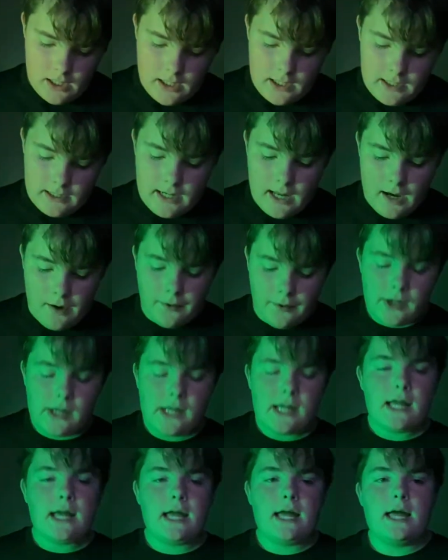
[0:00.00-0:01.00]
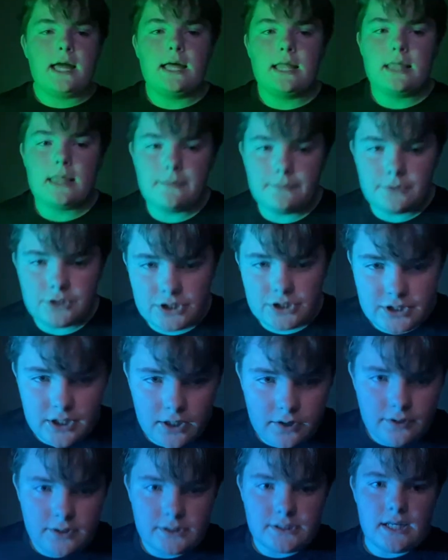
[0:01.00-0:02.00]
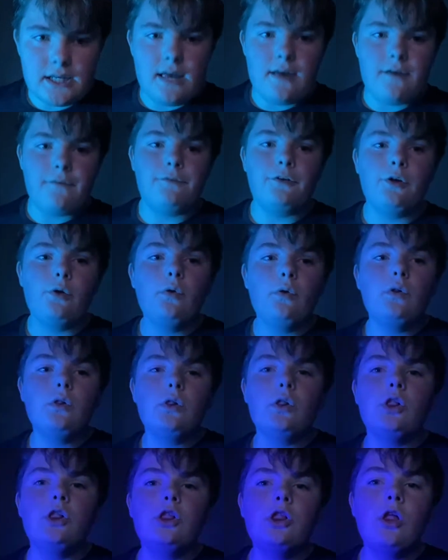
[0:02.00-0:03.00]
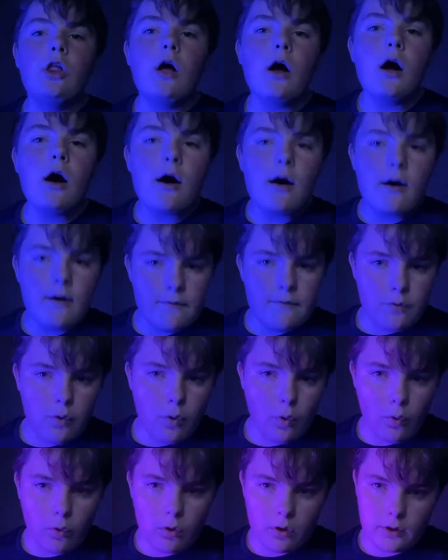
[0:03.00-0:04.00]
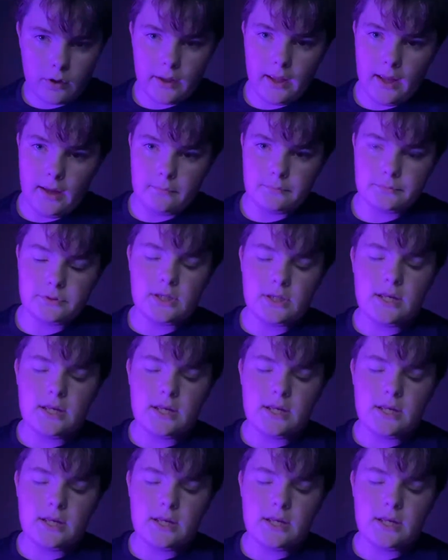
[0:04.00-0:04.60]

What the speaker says: Now, let me just tell you this. If you love horror games,